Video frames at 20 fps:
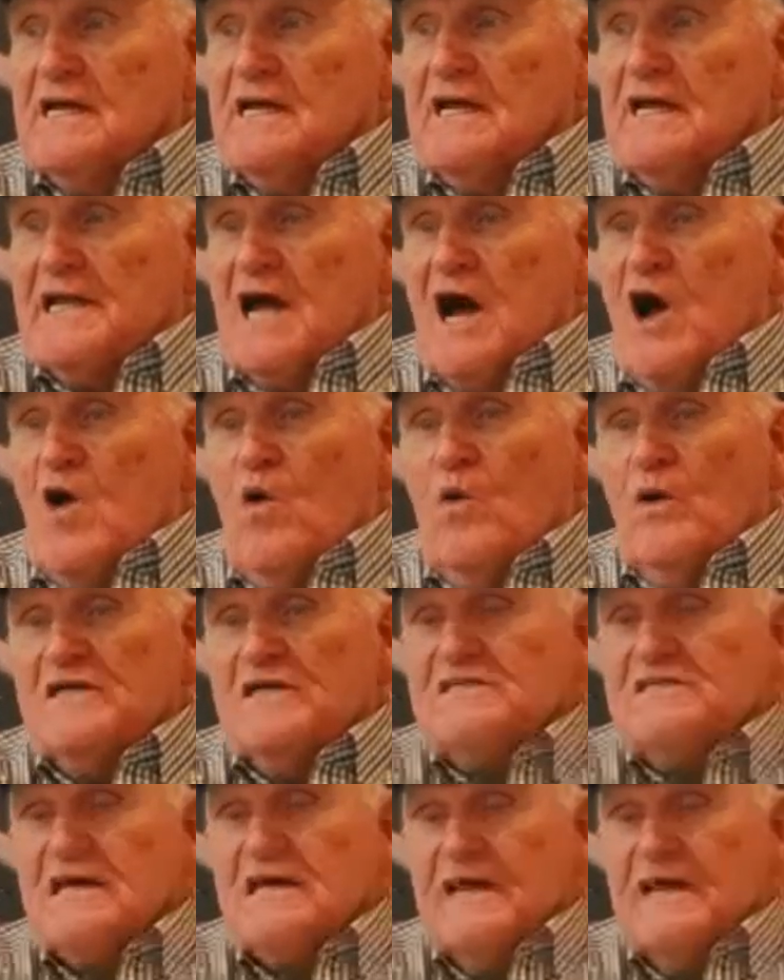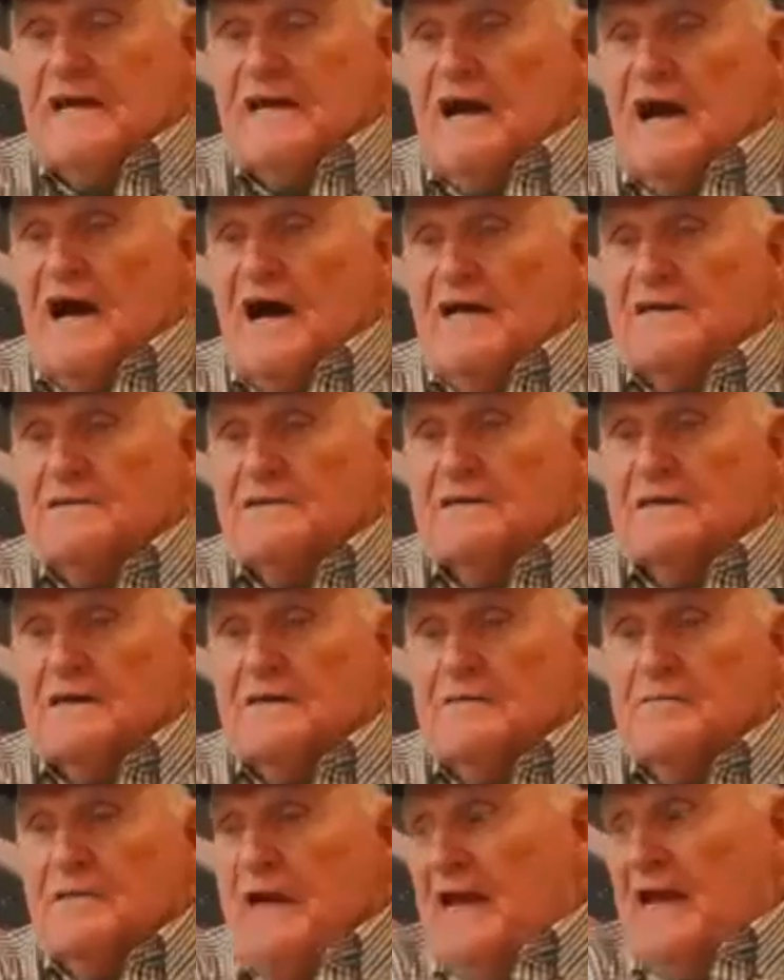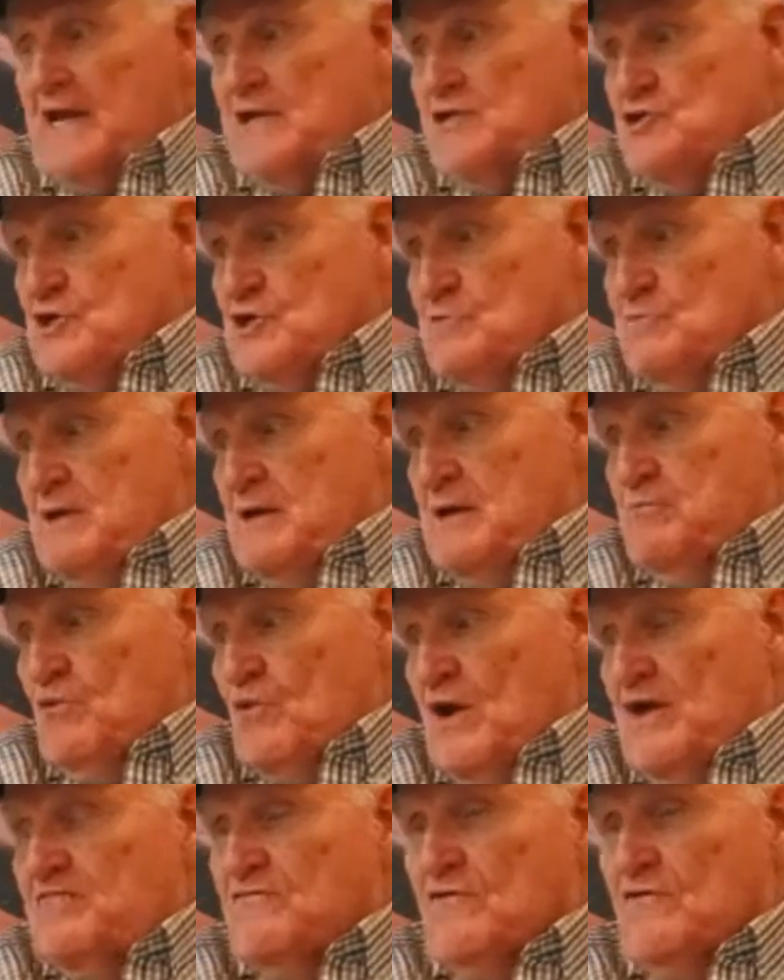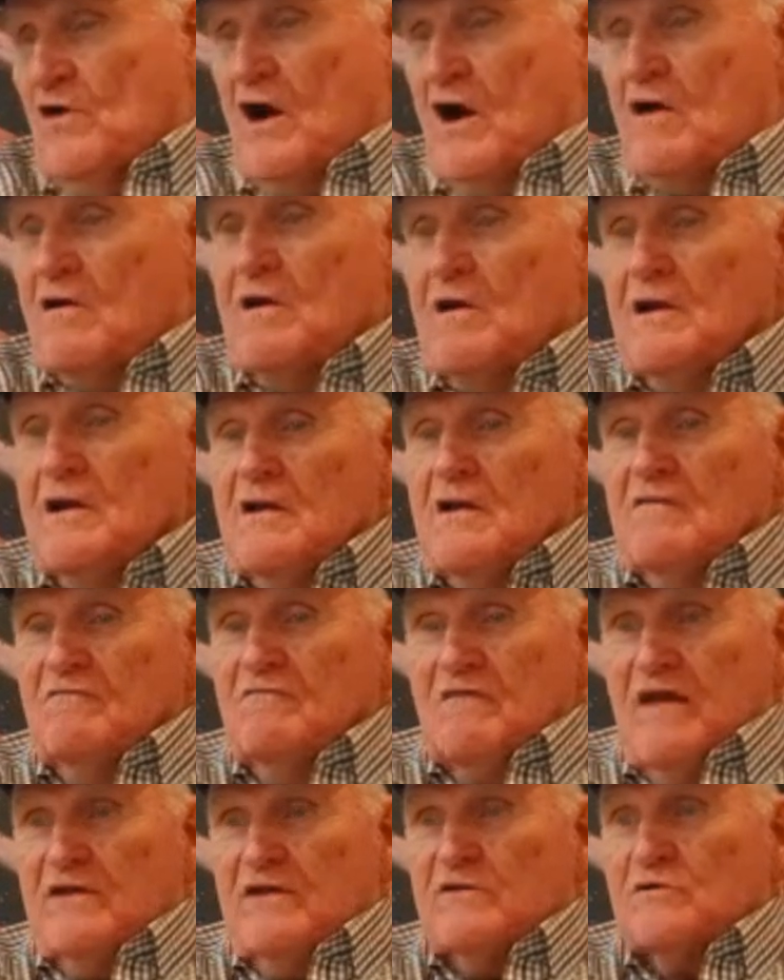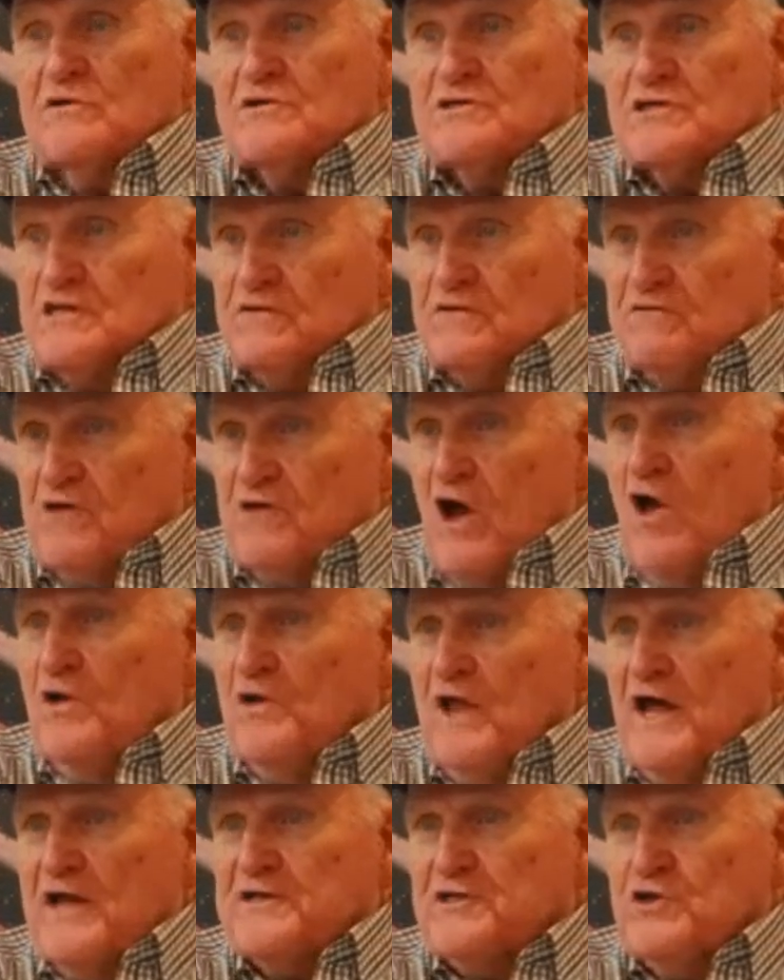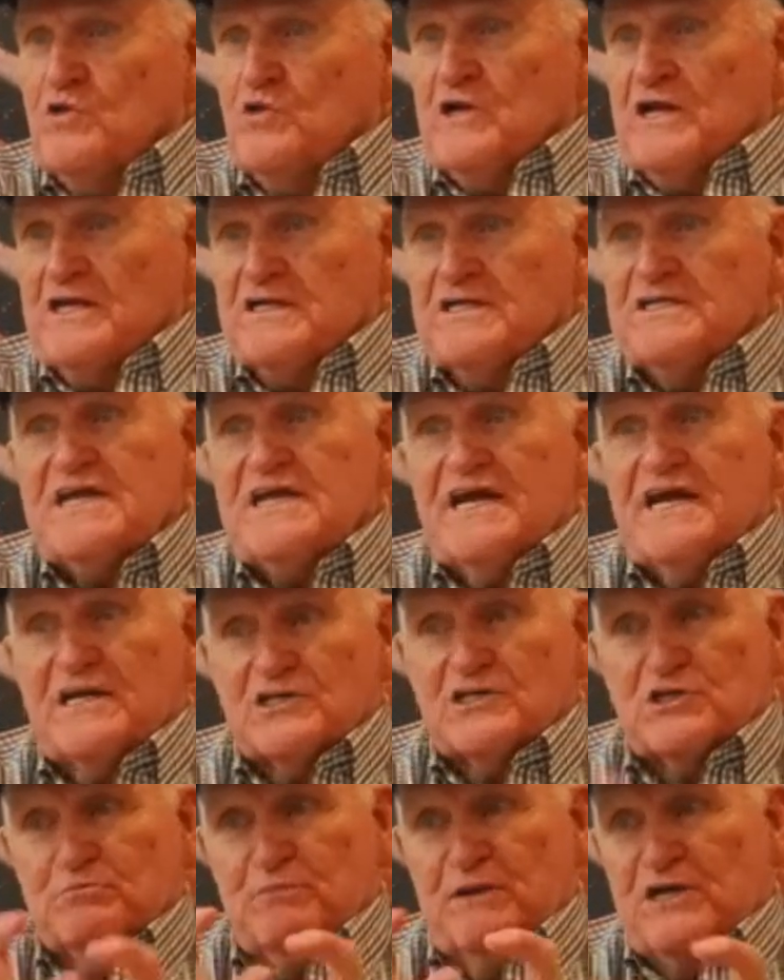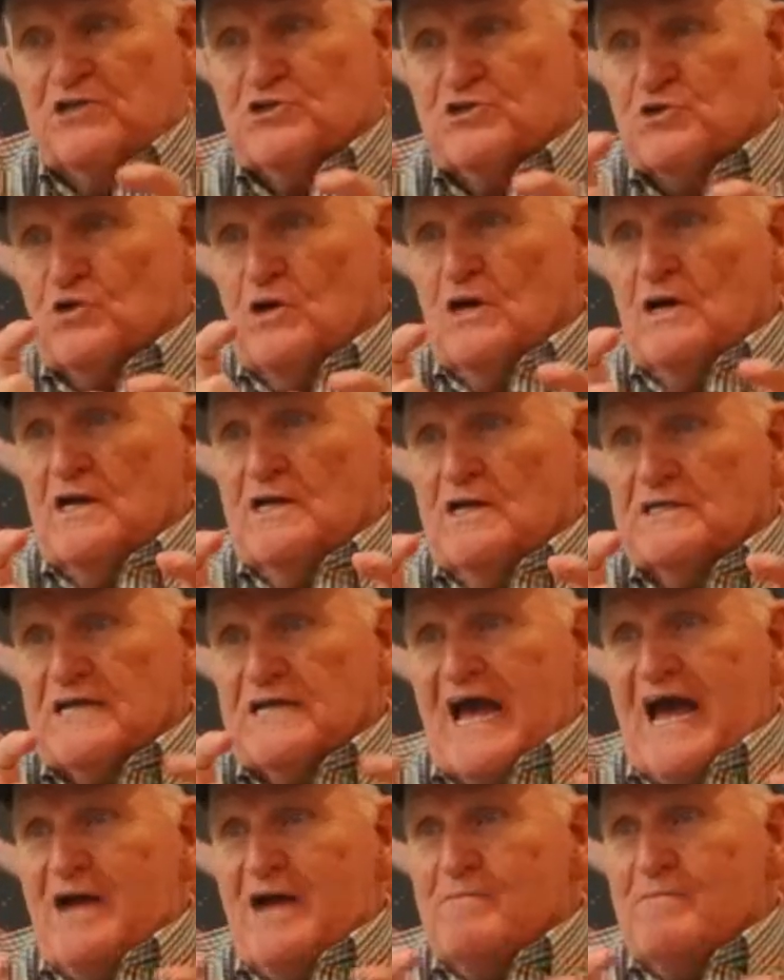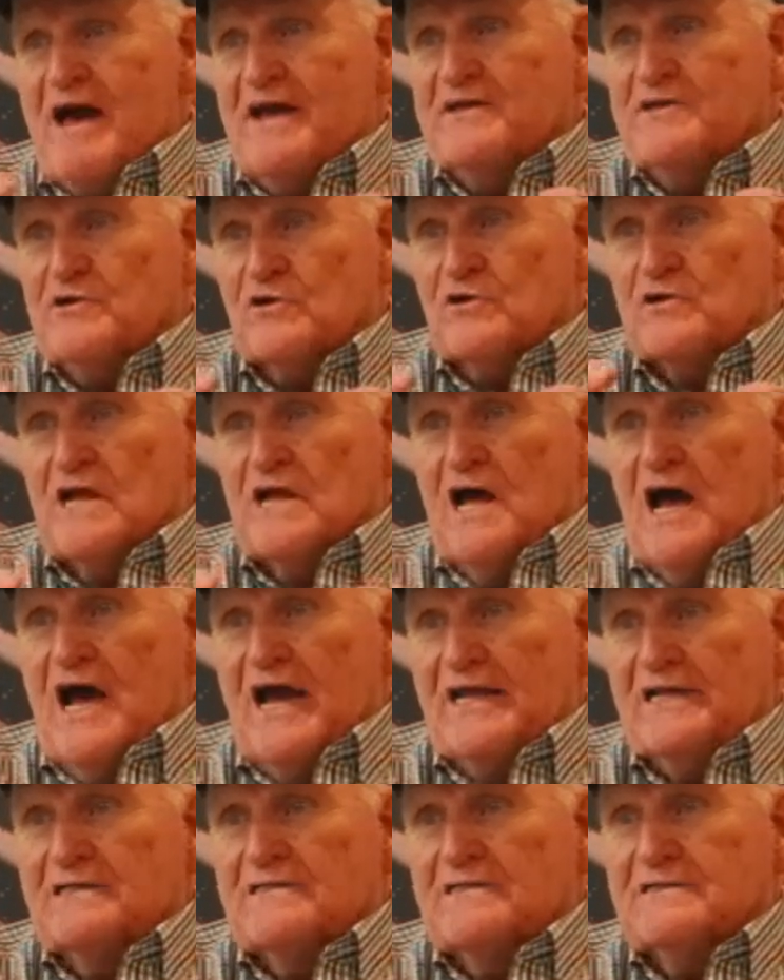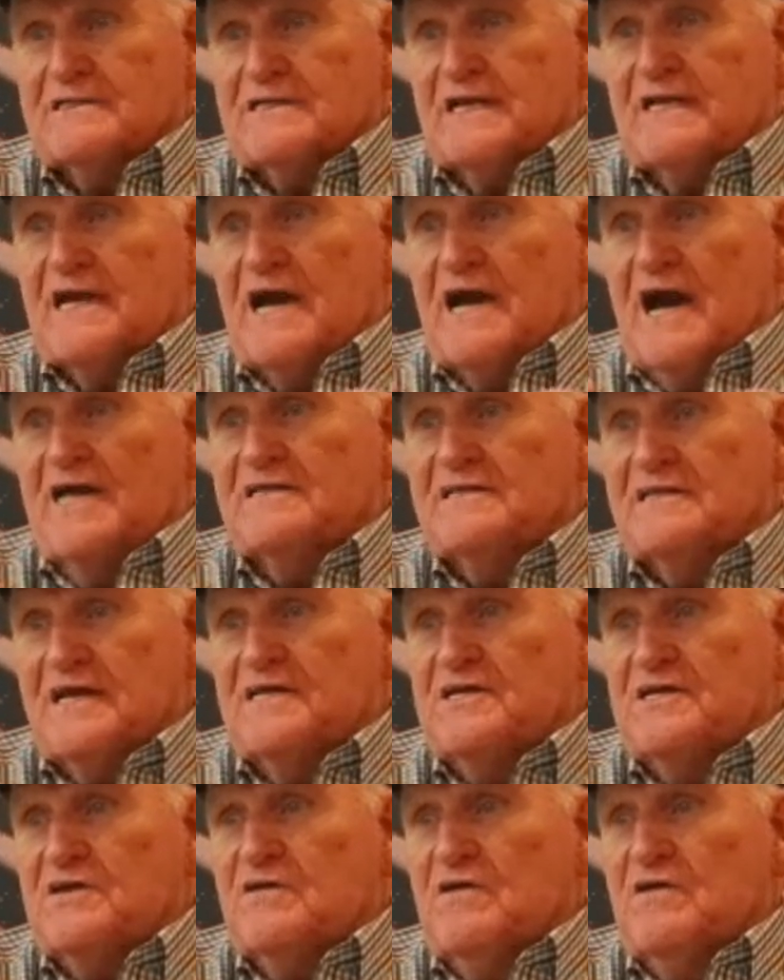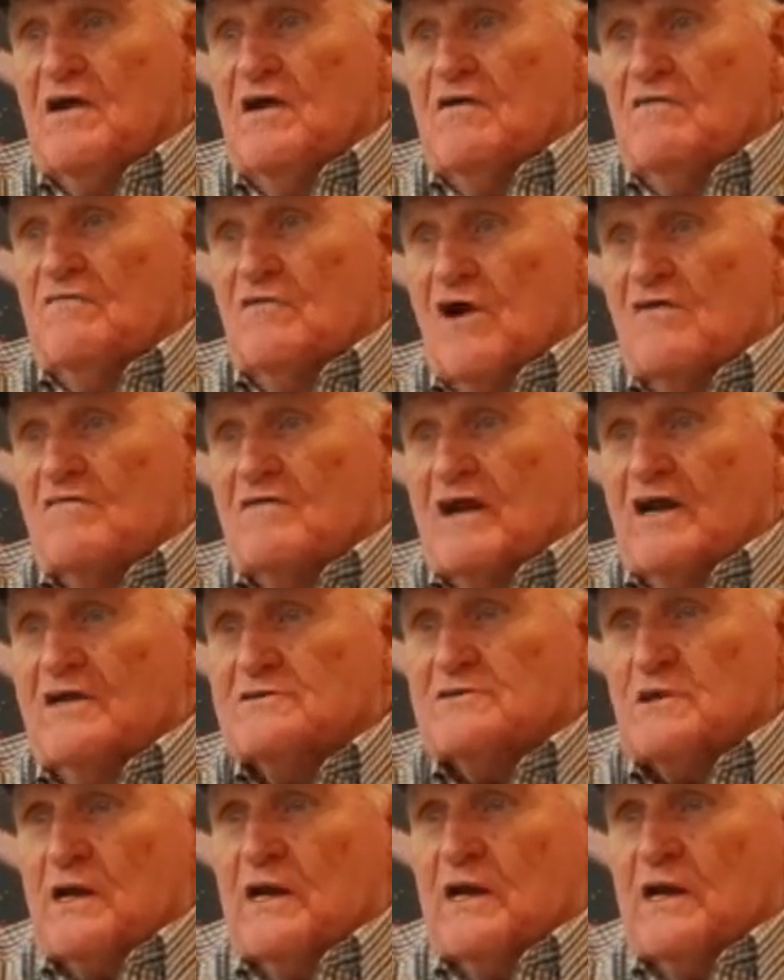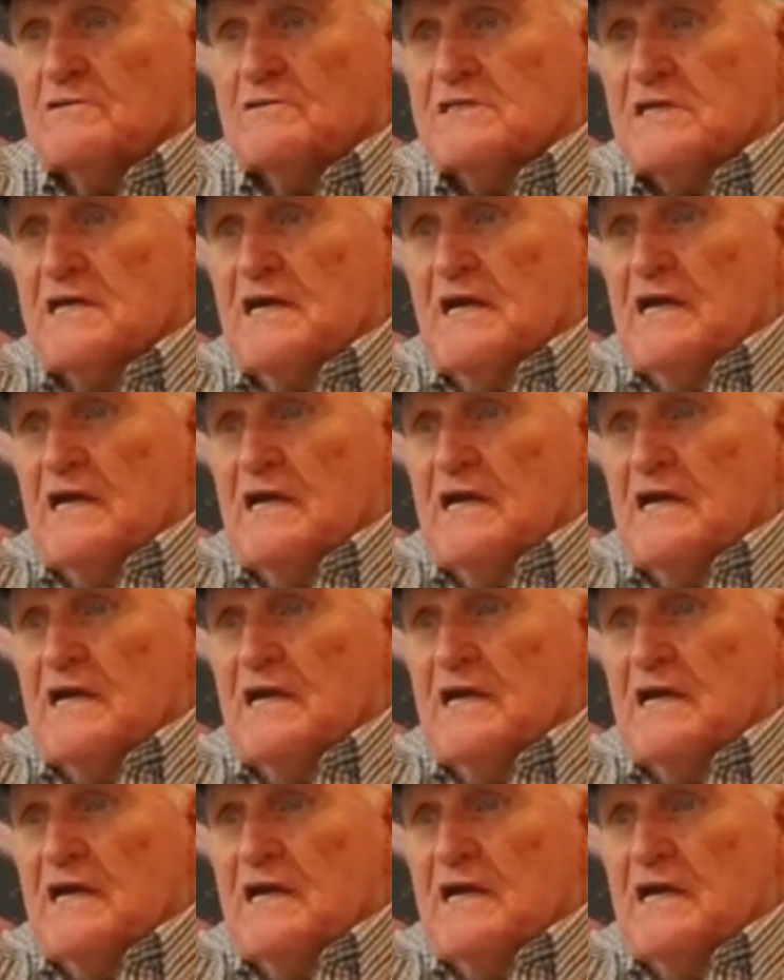And I always thank God. Angie and me pray for our veterans, and if y'all are not doing it, just take a special time out of your night to say, God, thank you for because